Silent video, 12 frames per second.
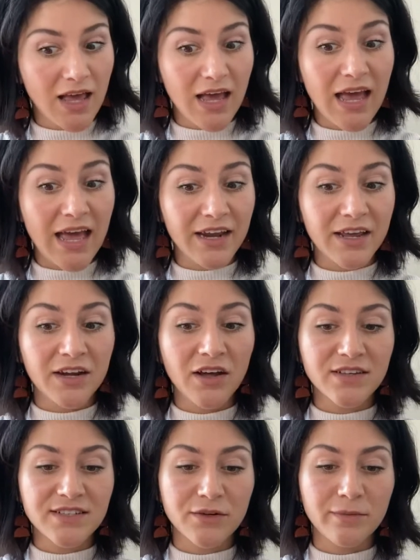it can
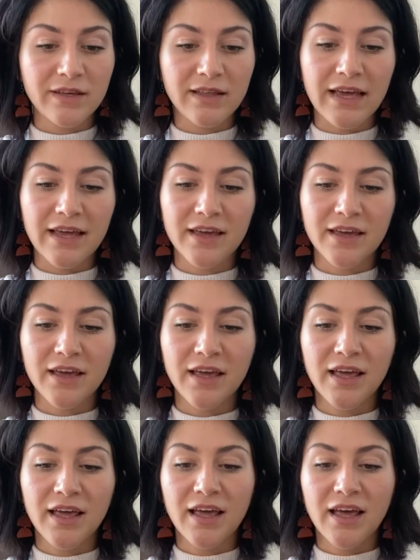also be like,
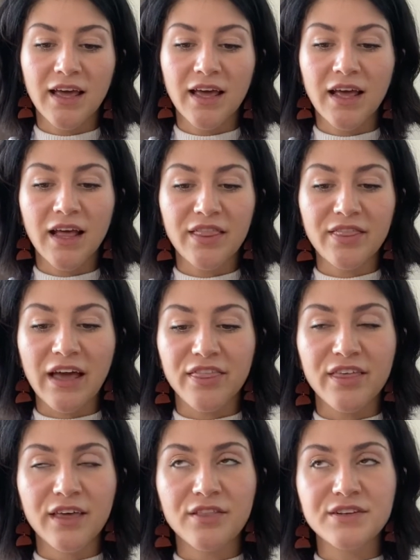I
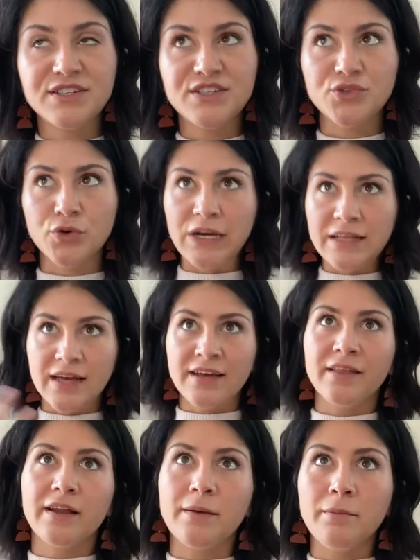think the storyline
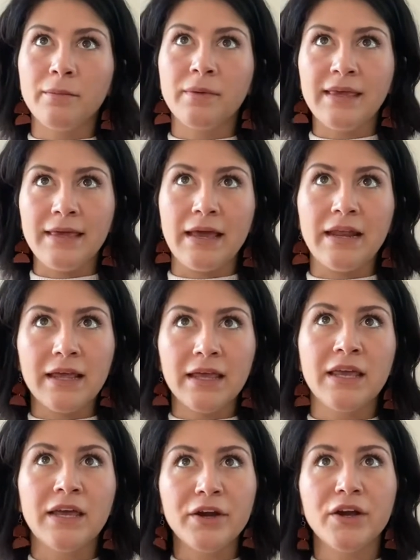that I'm getting
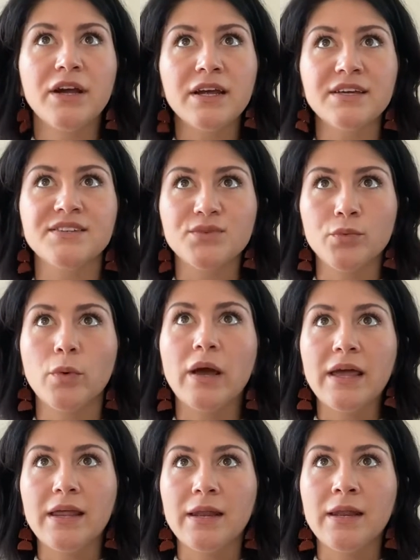here is
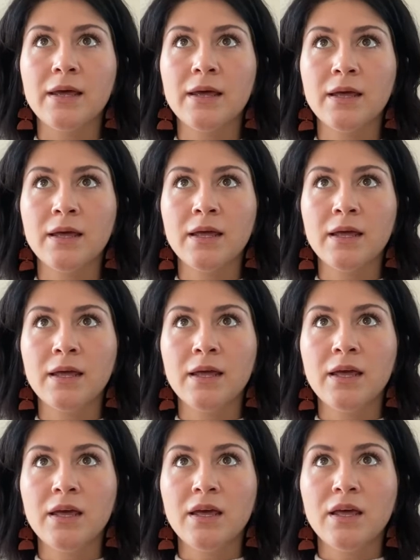when
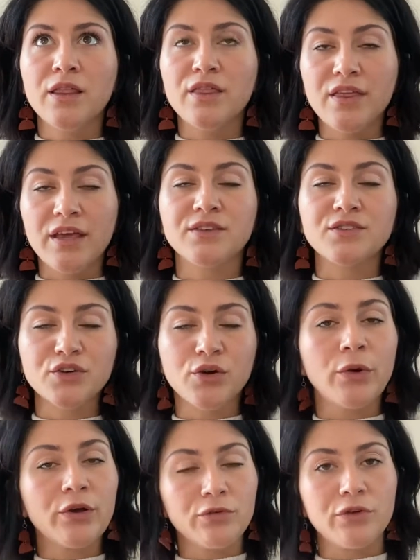things are
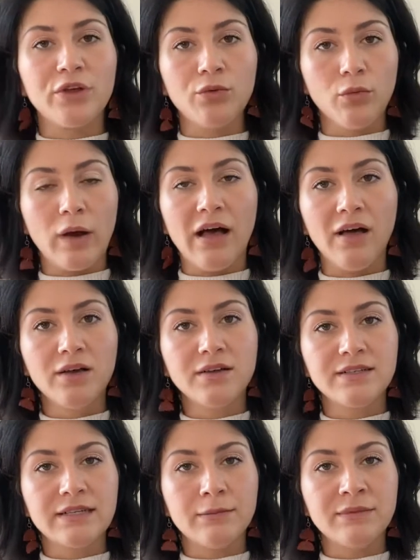going really well,
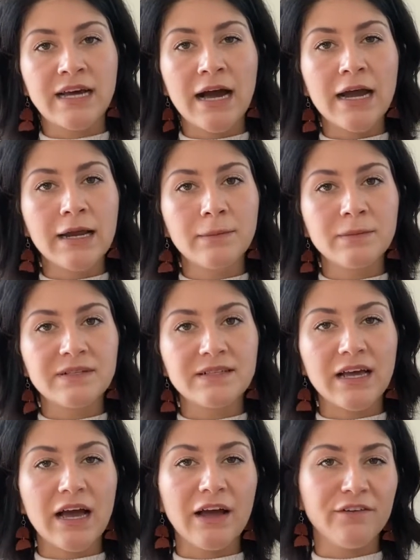sometimes
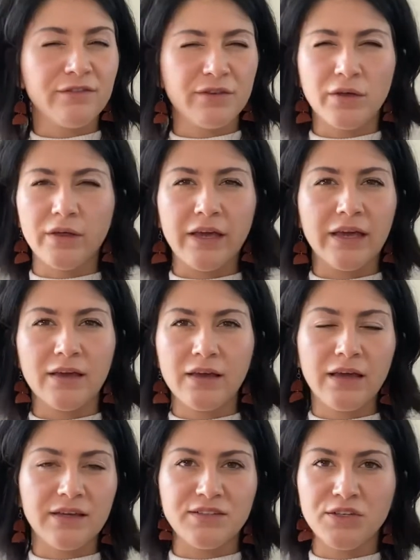I feel like
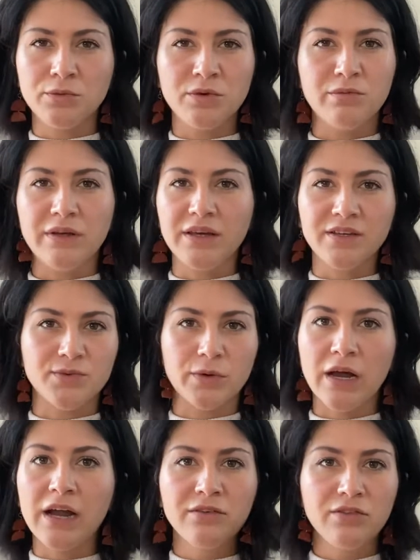as human beings, we're
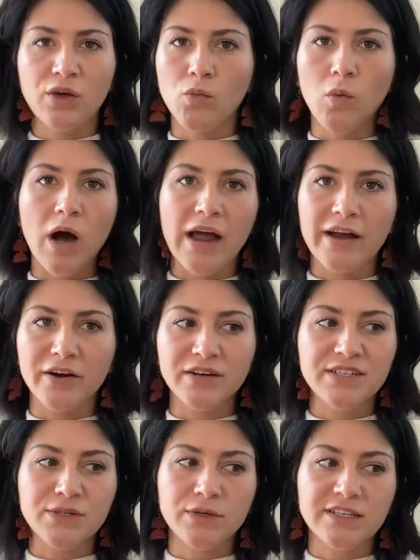kind of like wired
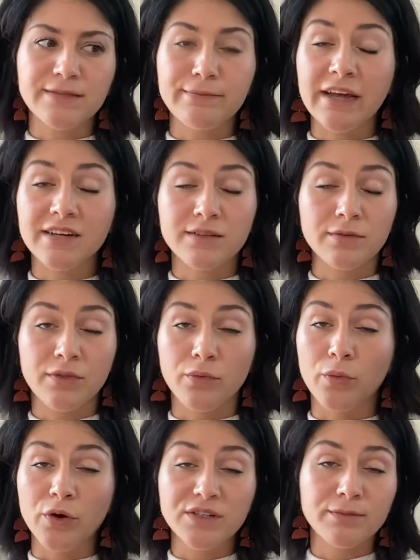to expect the
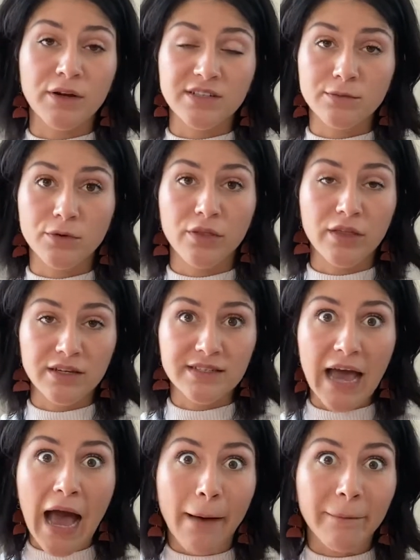worst possible thing to
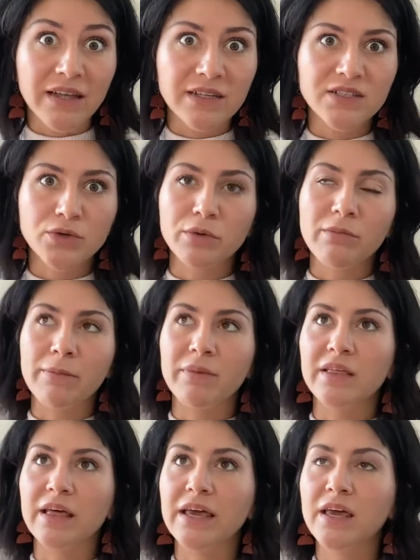happen. So it might be
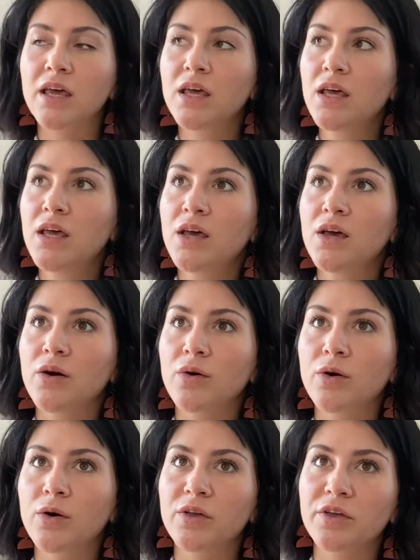like,
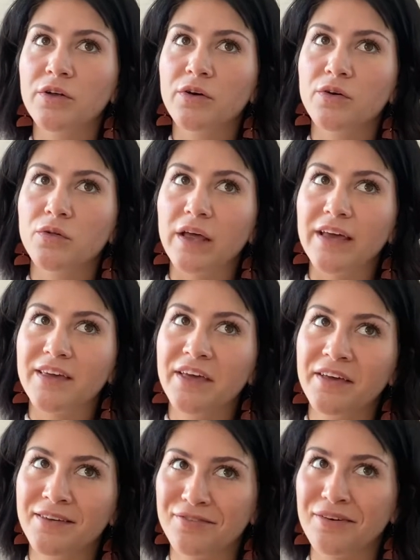oh, you know, like
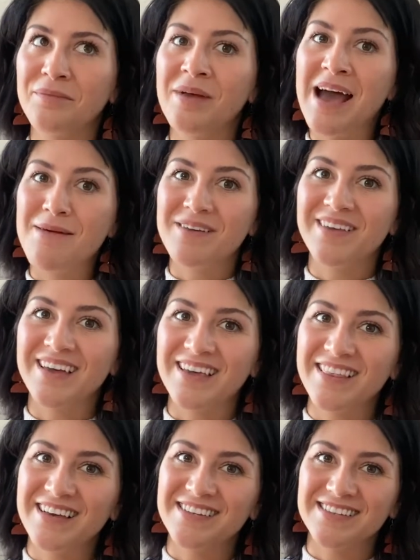if I'm happy like
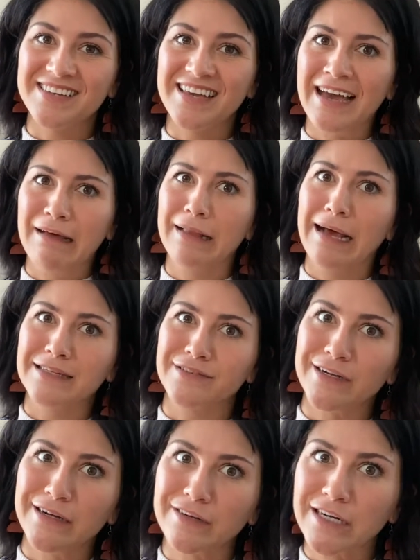this, it can't last
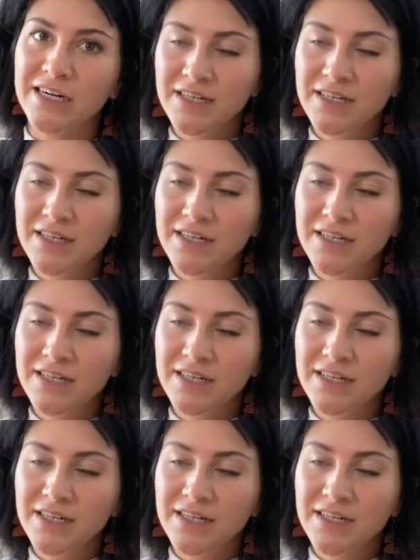forever.